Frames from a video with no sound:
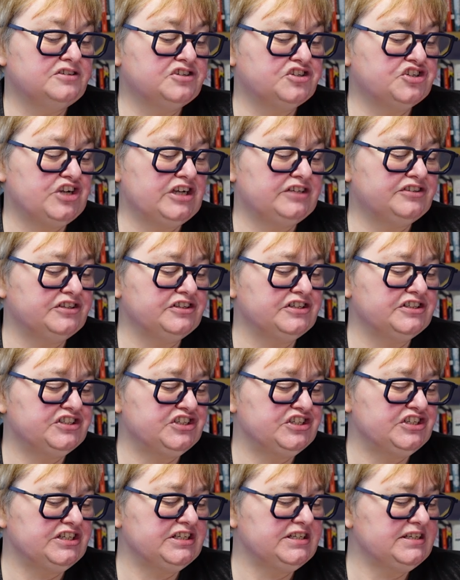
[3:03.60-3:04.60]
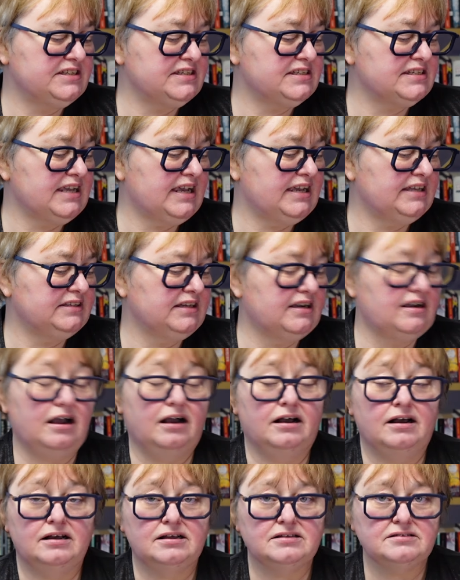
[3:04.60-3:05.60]
Chatterjees, and the
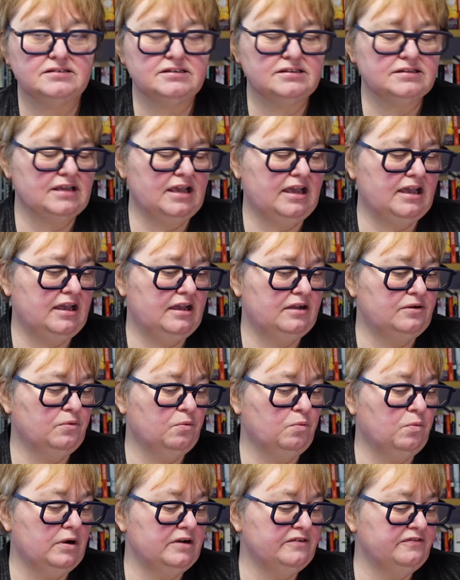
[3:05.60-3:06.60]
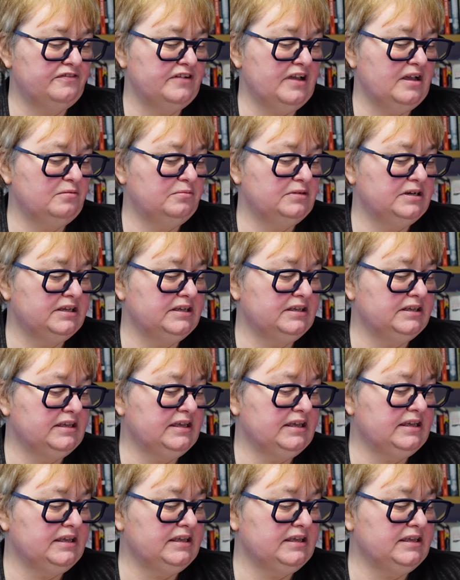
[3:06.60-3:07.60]
Khans. And one
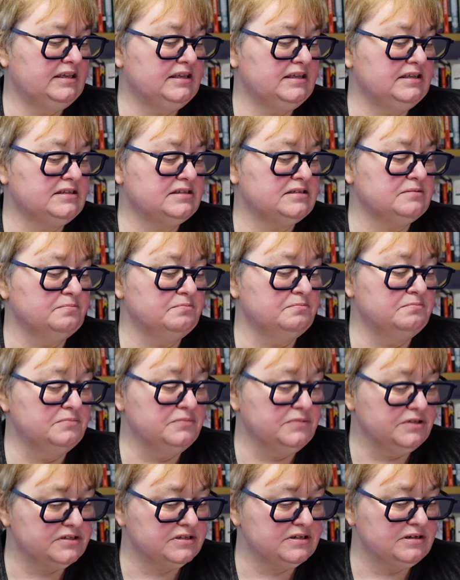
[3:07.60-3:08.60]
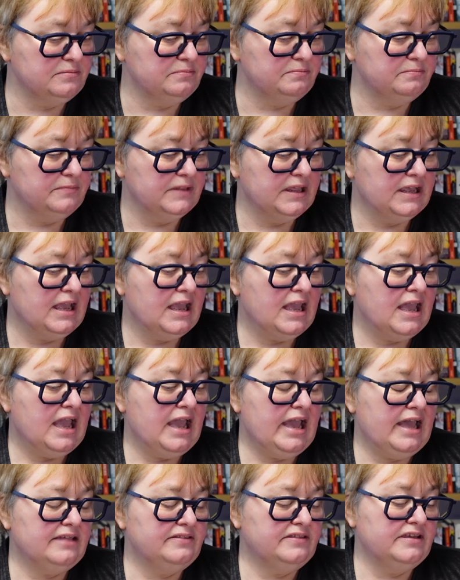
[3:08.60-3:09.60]
family is Muslim
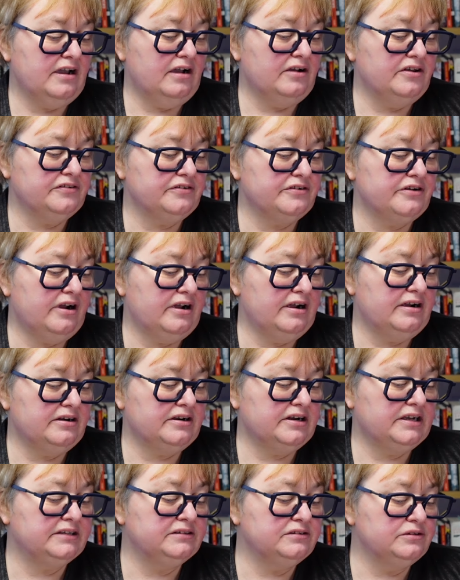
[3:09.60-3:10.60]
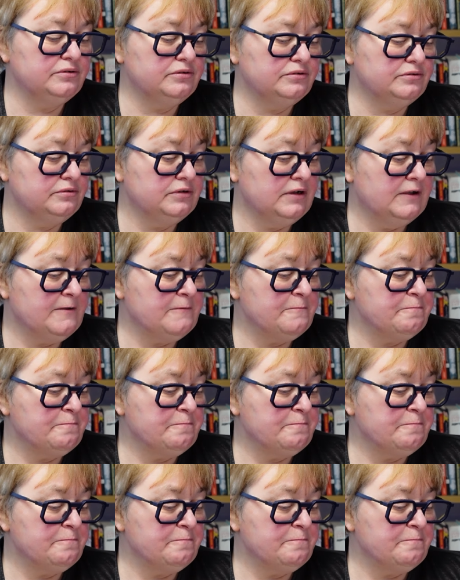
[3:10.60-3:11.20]
and the other are Hindu.